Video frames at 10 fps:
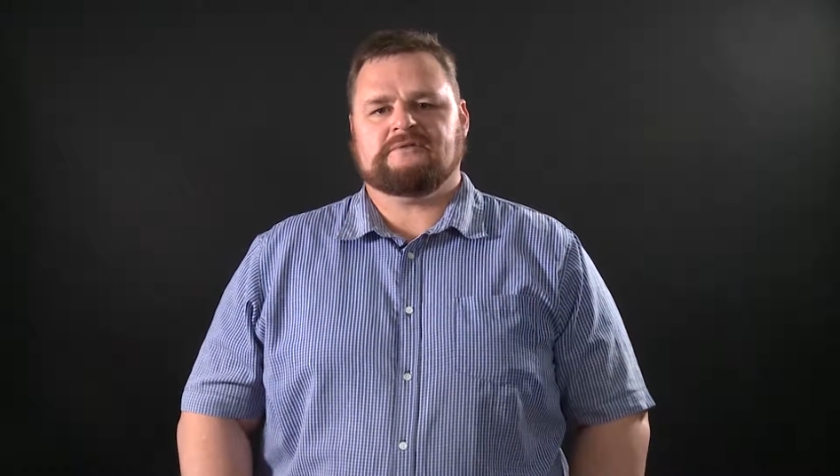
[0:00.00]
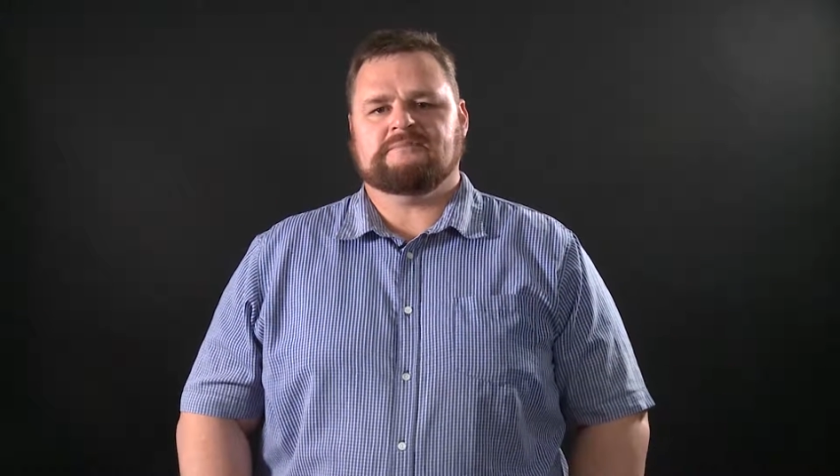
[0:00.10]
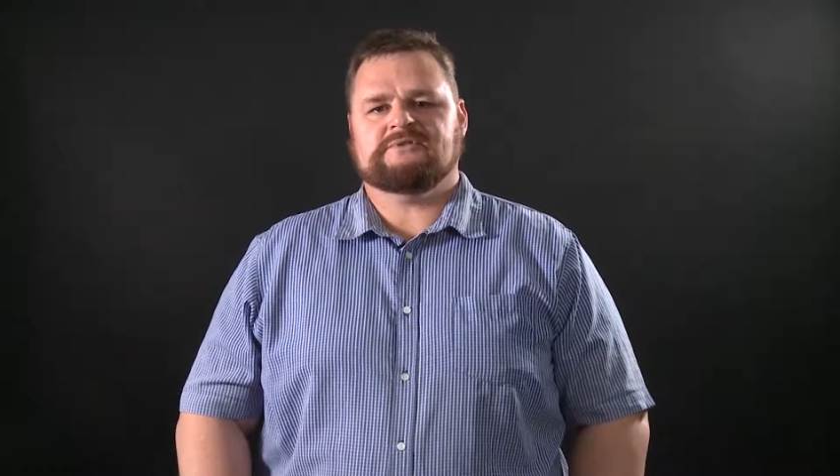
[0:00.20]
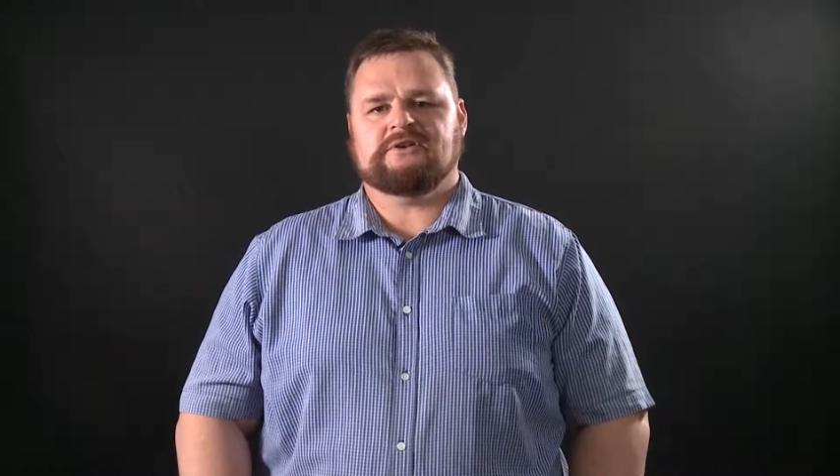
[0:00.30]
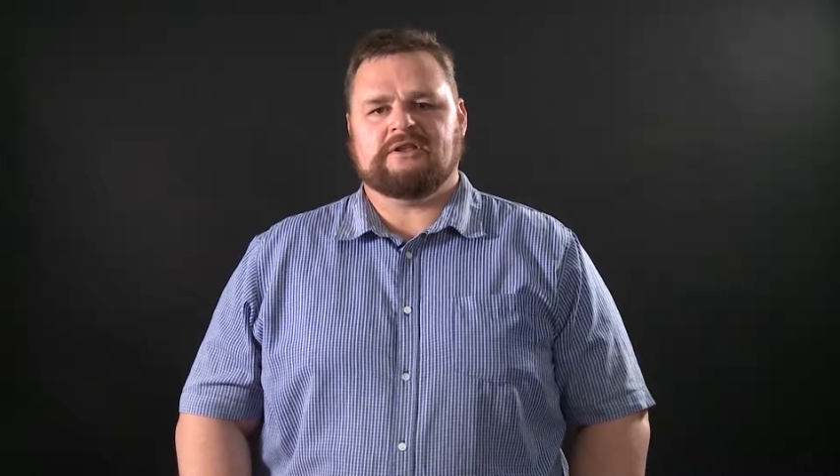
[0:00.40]

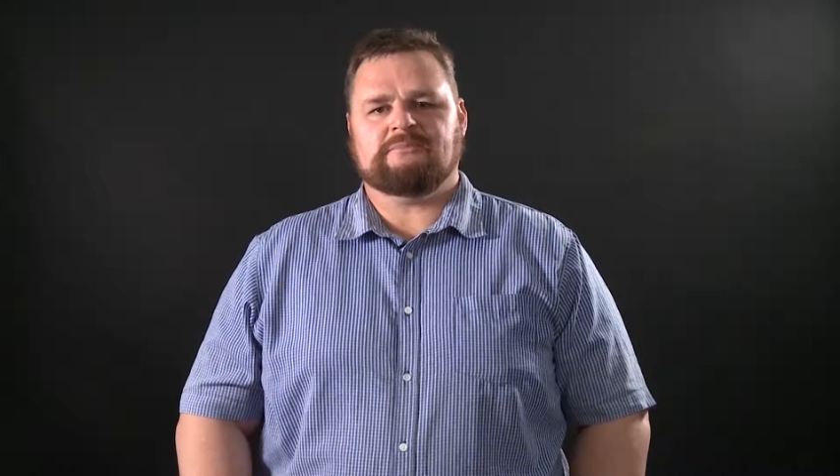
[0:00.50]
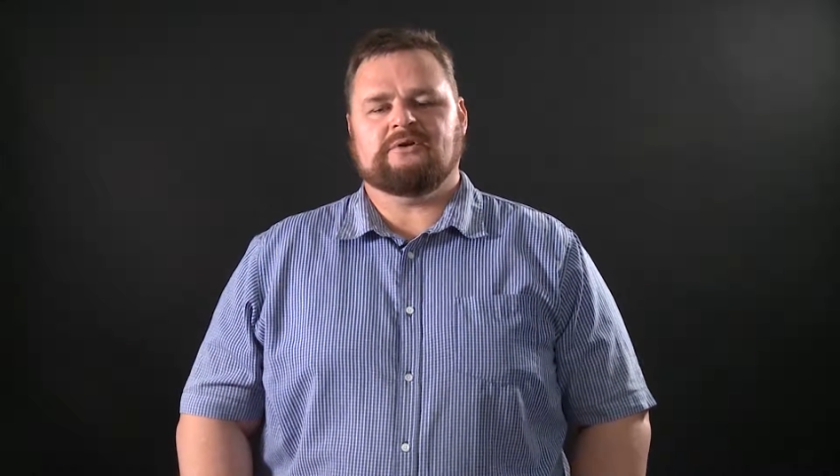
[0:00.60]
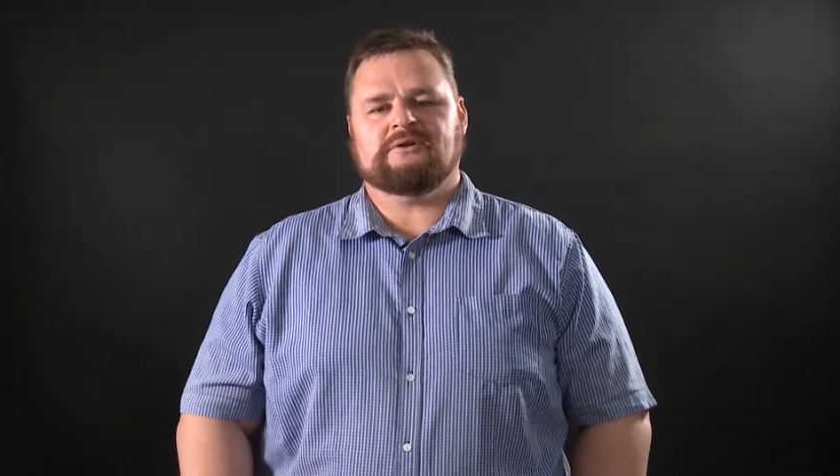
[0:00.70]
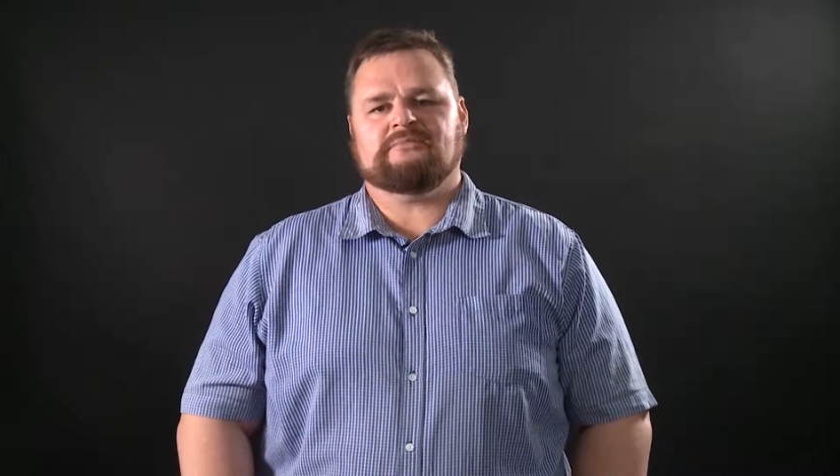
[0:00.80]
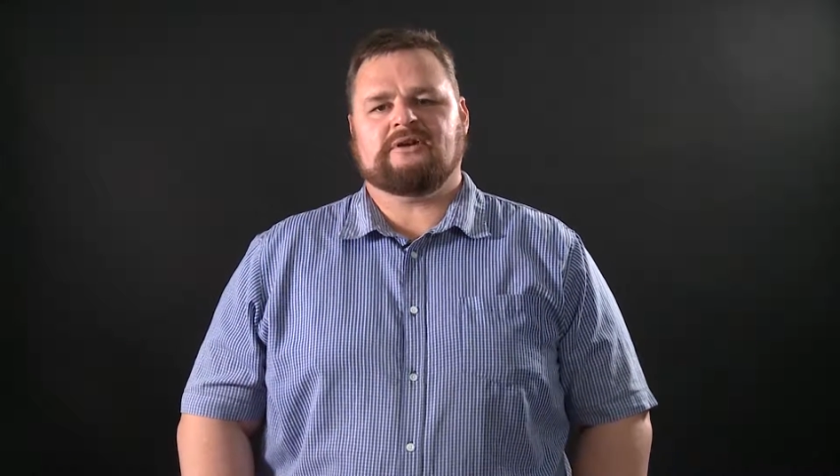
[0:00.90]
from Turning
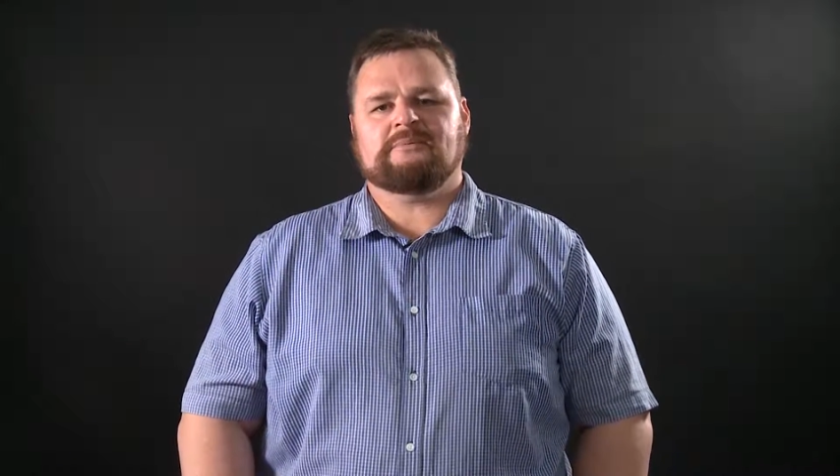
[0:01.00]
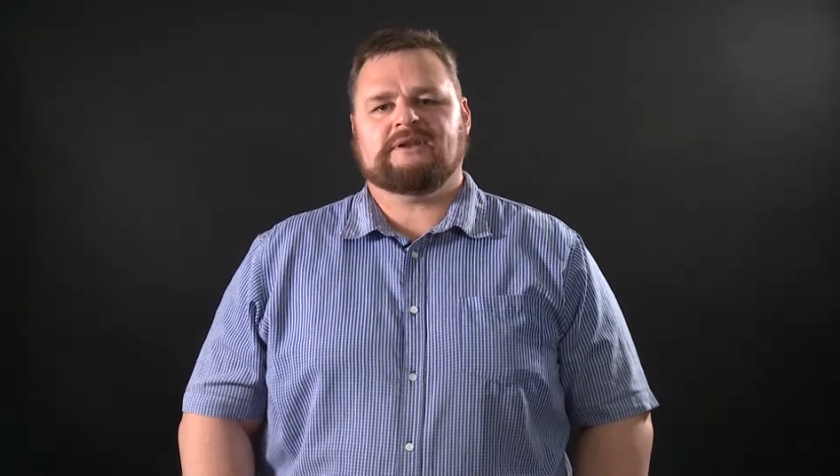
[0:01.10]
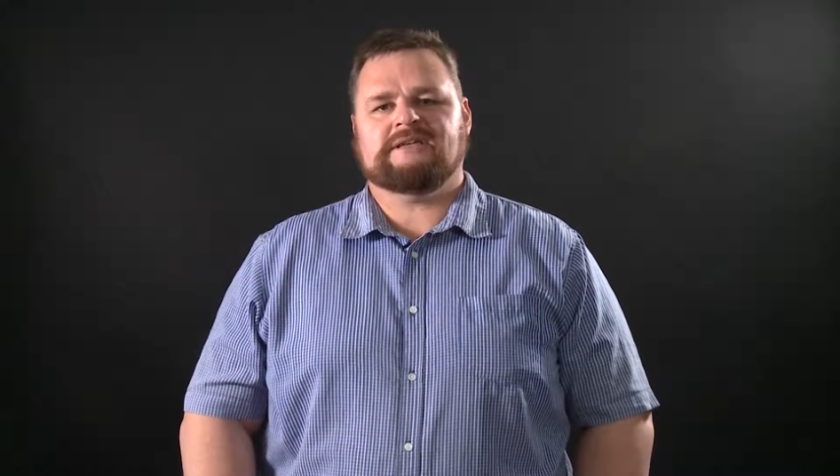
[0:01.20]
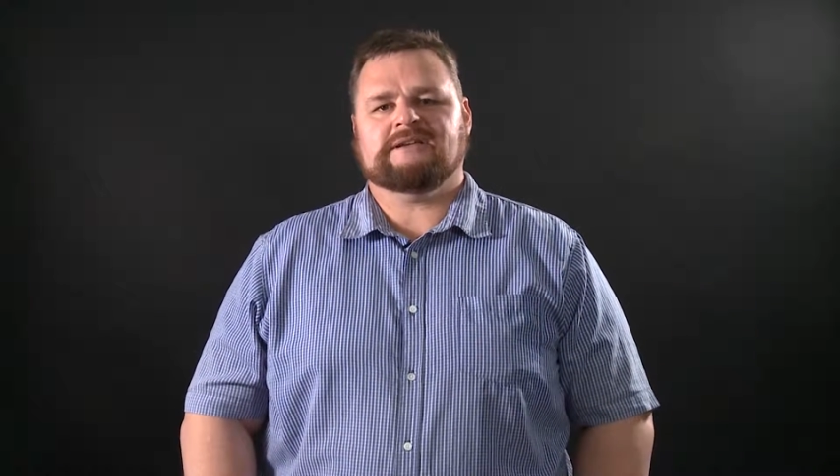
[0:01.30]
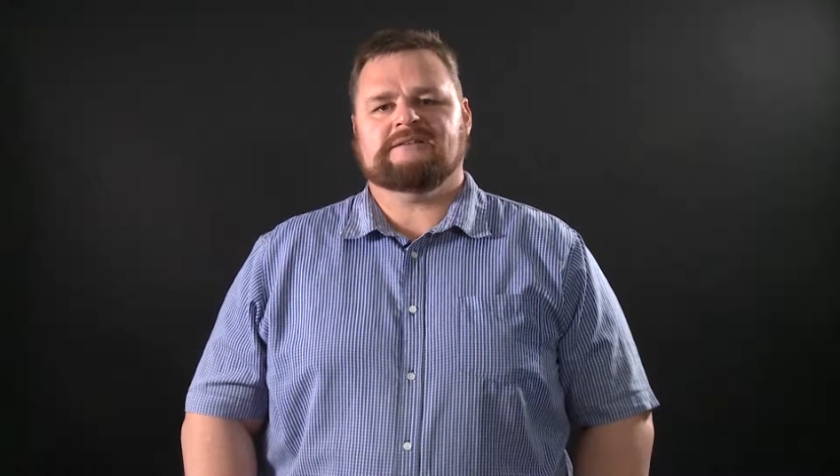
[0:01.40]
Point
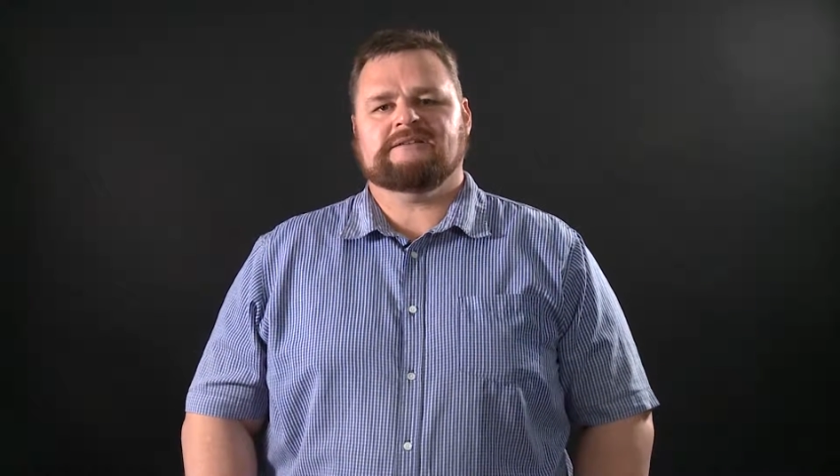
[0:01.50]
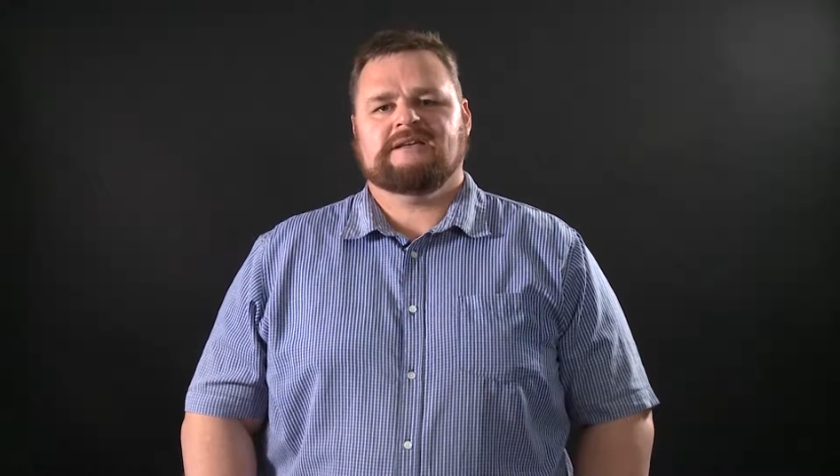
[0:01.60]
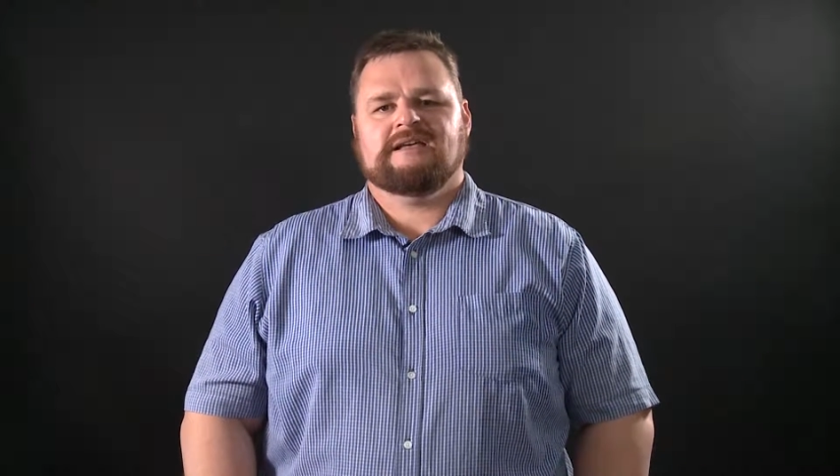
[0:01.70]
Property and